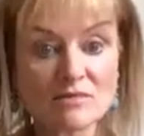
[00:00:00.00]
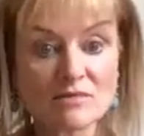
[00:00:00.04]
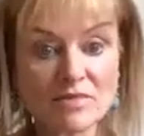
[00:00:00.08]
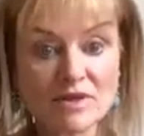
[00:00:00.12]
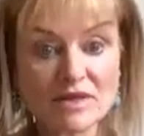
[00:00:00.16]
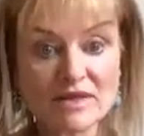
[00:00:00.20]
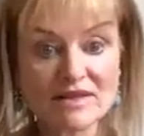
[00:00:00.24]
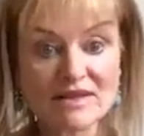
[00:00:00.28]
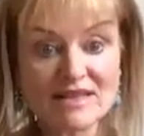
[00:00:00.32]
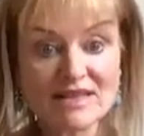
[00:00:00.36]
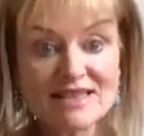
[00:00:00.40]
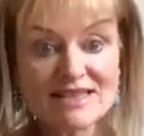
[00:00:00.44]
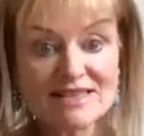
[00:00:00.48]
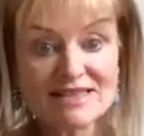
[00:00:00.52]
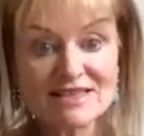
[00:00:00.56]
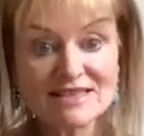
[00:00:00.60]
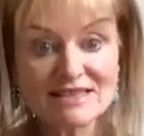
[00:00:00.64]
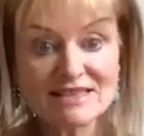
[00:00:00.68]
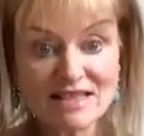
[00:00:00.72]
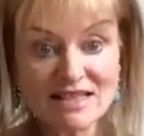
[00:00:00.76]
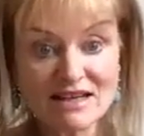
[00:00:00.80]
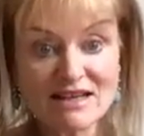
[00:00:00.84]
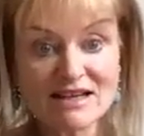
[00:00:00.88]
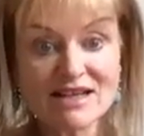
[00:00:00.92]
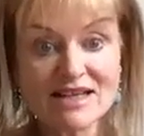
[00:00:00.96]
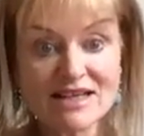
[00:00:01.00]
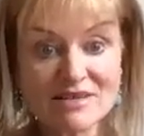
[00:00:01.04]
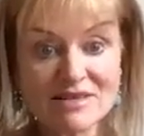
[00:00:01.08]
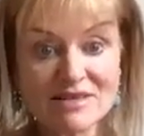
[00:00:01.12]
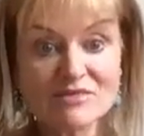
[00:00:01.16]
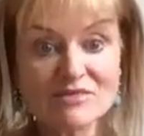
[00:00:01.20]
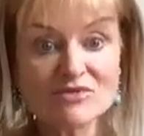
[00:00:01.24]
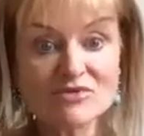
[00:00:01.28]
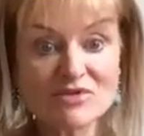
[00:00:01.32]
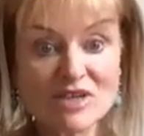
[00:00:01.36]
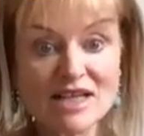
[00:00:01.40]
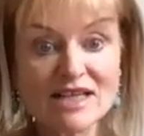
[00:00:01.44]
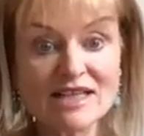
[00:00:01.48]
But this
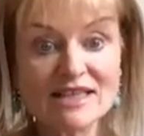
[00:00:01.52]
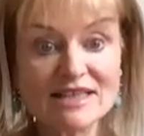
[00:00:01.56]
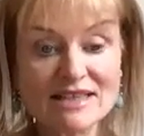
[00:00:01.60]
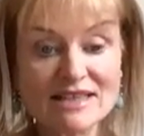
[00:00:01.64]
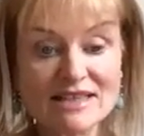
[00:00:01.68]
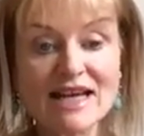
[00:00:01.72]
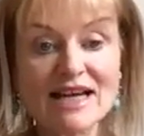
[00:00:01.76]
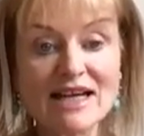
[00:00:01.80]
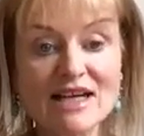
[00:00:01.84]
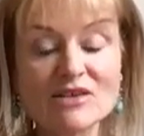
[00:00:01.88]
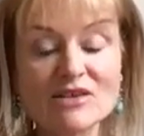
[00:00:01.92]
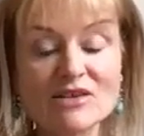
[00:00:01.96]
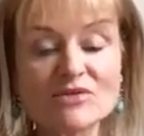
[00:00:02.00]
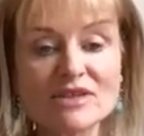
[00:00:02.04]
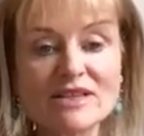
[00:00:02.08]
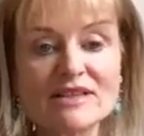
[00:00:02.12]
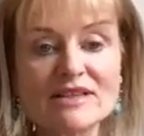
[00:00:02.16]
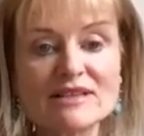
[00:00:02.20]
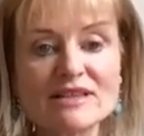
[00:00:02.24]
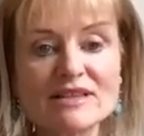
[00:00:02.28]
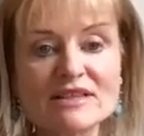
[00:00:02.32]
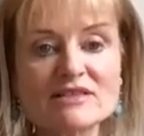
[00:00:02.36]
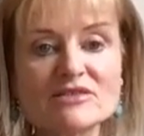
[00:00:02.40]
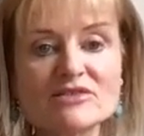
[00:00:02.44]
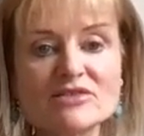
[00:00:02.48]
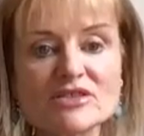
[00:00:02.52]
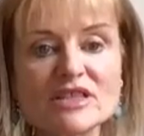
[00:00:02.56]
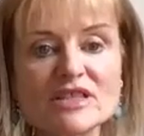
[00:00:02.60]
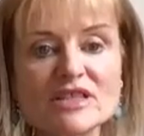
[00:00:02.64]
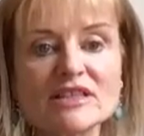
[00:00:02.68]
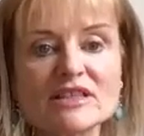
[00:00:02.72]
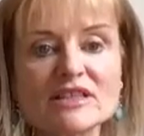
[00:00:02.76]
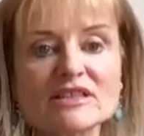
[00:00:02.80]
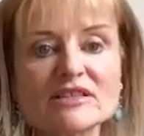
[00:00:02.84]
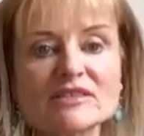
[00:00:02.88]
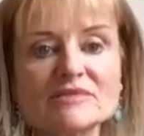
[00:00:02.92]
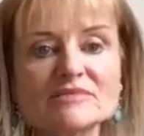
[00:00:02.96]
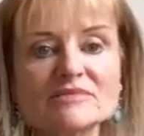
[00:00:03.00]
time, right now in this
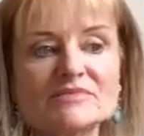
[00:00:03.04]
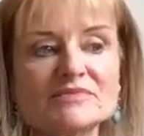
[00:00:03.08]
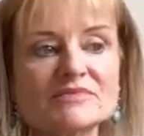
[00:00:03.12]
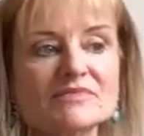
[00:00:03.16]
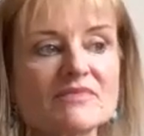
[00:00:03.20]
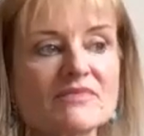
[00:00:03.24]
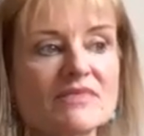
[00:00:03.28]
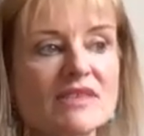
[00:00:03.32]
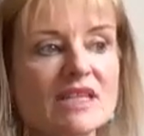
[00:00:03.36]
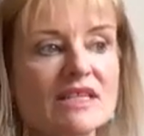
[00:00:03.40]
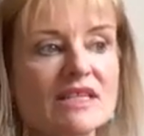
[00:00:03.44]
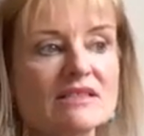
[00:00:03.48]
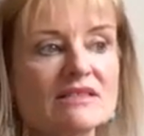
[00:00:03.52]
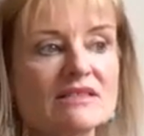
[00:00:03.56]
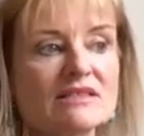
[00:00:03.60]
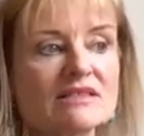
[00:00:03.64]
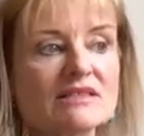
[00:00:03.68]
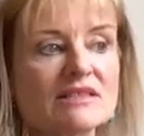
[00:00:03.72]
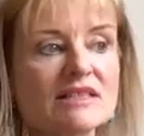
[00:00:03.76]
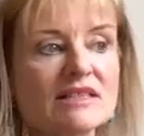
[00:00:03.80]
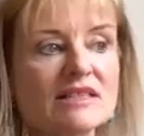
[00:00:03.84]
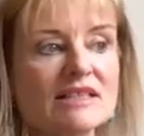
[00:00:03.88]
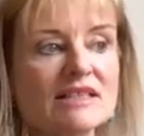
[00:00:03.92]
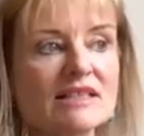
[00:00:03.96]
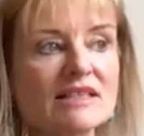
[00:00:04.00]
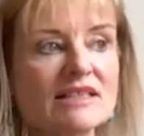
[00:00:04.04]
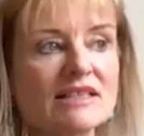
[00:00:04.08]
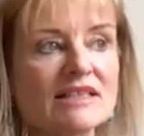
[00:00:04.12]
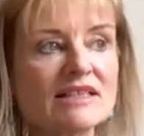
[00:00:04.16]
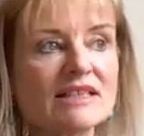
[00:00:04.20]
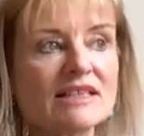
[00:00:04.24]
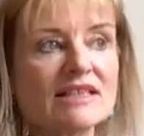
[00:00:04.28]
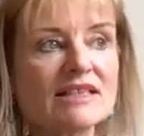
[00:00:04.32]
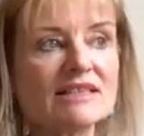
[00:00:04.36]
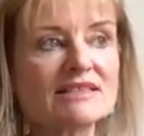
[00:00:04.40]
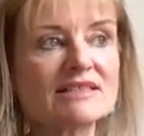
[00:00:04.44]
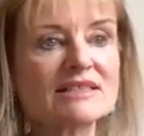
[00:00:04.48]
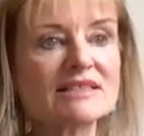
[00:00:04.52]
year, is
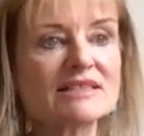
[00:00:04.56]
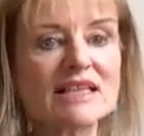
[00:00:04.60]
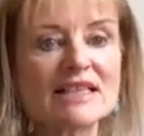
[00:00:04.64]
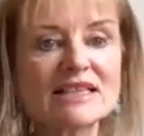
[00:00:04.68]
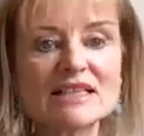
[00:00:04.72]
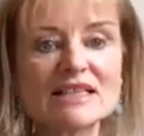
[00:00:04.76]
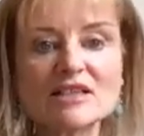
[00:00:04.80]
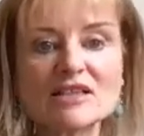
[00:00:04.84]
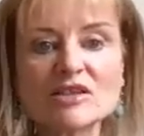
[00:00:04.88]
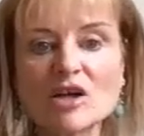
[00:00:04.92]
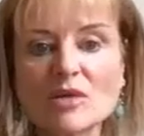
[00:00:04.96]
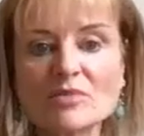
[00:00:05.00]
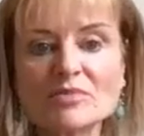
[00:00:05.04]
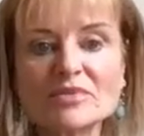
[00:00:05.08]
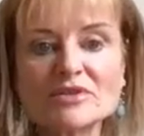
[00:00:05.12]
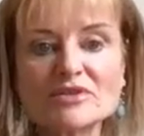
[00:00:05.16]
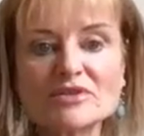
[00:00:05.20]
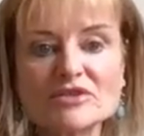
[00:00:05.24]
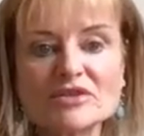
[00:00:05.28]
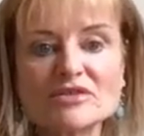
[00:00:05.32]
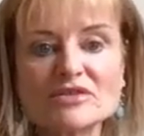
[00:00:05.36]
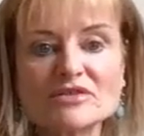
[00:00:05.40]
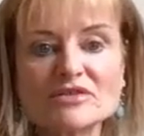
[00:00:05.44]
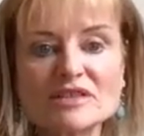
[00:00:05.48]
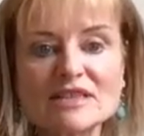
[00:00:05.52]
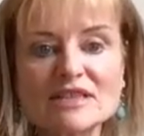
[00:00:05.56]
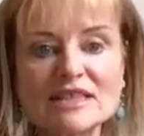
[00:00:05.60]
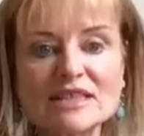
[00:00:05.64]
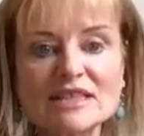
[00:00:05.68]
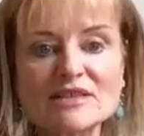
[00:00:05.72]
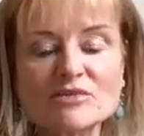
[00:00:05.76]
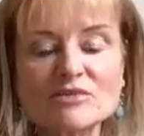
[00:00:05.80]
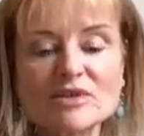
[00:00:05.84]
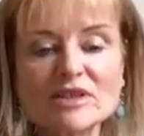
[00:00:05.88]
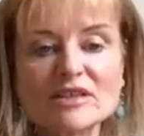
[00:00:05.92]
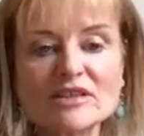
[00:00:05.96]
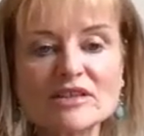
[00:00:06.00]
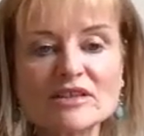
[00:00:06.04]
it's like an
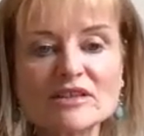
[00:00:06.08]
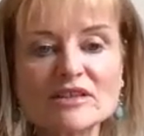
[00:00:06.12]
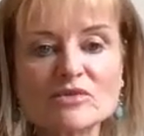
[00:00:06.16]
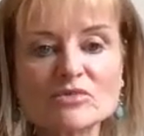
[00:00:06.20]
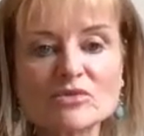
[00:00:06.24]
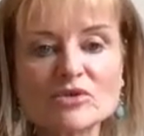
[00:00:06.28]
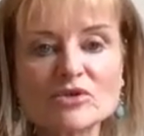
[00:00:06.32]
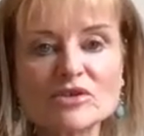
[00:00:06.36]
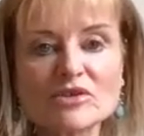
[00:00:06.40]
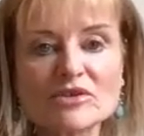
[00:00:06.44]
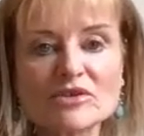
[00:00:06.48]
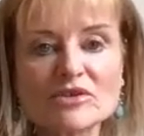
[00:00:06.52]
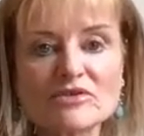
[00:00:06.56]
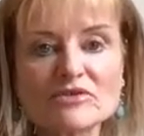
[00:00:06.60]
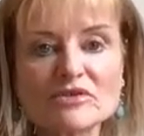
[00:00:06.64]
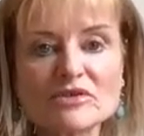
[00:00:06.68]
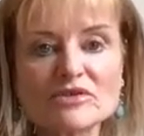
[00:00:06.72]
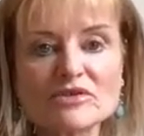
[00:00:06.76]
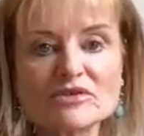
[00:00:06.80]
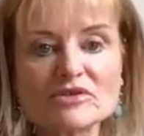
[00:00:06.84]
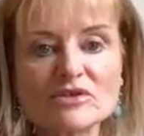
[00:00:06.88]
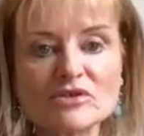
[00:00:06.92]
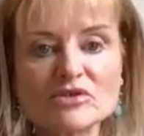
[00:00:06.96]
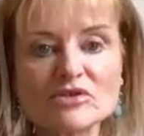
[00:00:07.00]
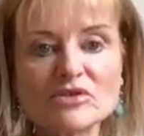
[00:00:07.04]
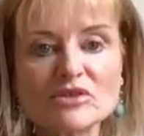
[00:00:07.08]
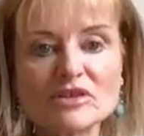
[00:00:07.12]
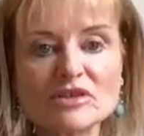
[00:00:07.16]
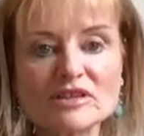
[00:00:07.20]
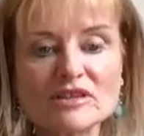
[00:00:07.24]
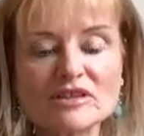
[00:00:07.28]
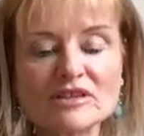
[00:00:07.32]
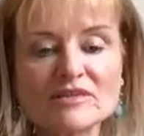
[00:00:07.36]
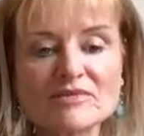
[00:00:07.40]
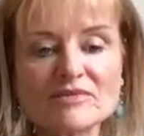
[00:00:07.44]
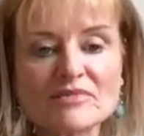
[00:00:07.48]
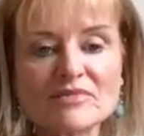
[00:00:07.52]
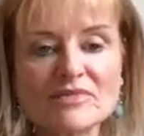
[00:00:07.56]
opportunity where you can walk through a
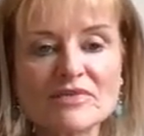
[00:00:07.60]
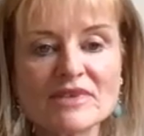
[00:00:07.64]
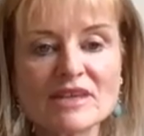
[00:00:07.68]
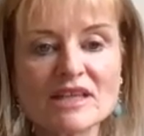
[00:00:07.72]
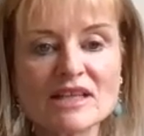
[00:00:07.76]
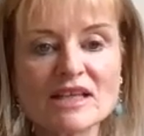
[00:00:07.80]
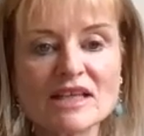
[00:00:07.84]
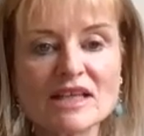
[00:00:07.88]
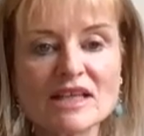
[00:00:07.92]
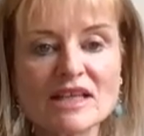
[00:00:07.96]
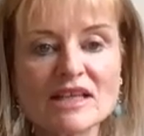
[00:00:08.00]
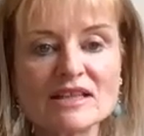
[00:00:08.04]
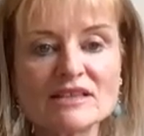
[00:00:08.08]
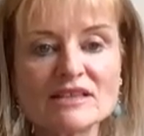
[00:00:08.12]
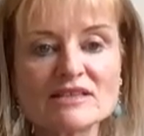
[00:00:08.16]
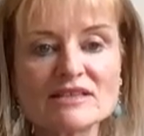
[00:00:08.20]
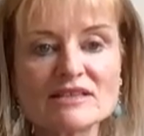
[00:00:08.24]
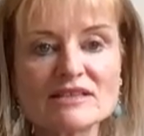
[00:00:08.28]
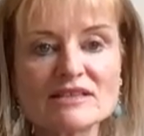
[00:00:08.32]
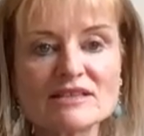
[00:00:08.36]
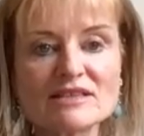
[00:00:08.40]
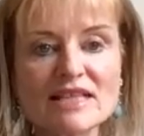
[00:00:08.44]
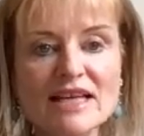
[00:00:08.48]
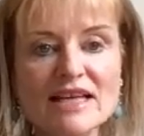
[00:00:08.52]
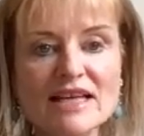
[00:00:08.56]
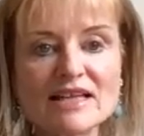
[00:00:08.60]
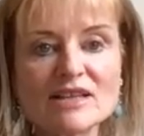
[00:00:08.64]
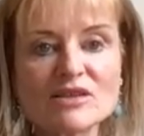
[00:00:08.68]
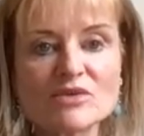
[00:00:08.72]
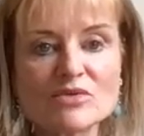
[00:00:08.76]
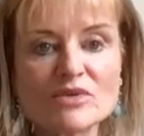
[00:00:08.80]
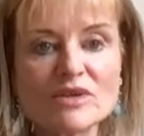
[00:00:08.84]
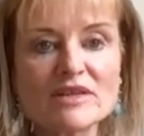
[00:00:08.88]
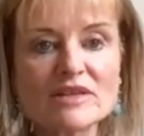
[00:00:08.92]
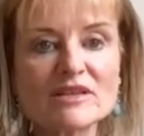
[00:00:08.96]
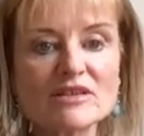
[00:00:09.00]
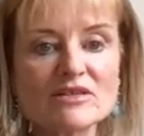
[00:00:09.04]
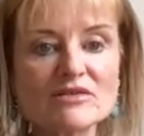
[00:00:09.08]
door and take
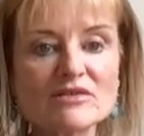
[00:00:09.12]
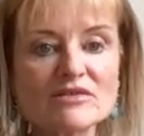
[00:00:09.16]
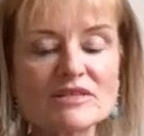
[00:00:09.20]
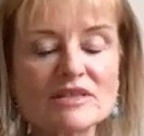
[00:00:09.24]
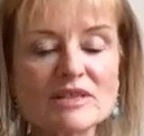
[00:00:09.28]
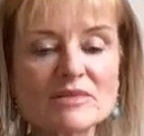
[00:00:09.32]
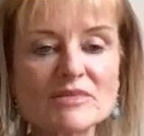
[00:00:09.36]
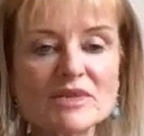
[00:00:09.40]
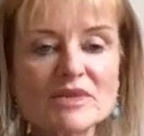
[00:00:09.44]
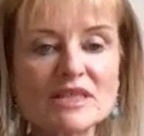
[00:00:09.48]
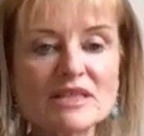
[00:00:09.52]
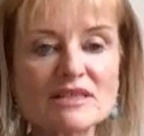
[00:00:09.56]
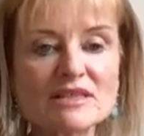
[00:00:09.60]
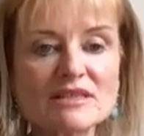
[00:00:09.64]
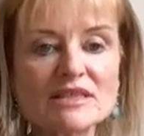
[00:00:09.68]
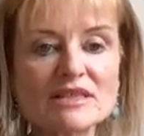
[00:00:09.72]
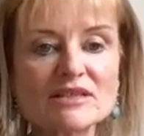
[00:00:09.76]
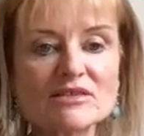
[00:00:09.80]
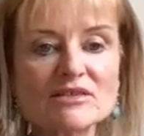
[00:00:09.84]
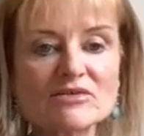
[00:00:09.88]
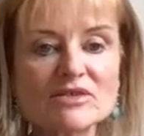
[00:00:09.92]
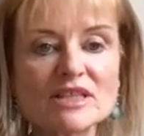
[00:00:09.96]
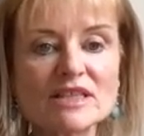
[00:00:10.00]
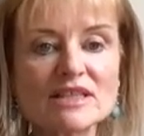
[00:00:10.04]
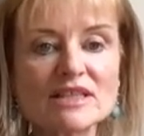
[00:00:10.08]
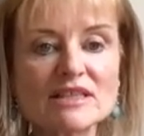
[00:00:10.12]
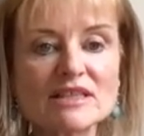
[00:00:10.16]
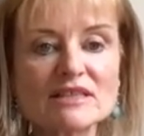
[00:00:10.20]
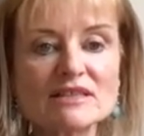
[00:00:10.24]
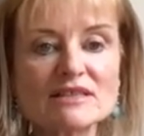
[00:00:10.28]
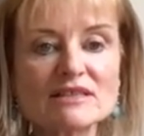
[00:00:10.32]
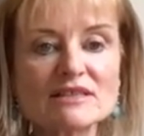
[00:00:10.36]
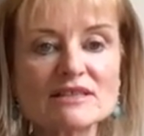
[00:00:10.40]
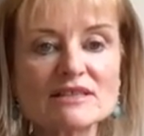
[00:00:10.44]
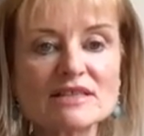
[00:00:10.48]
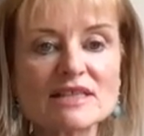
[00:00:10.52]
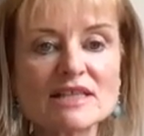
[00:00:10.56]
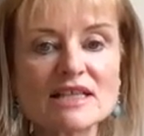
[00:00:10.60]
with you some of these
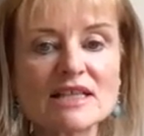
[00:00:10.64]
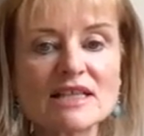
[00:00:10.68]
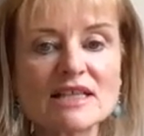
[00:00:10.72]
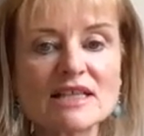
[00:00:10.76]
ingredients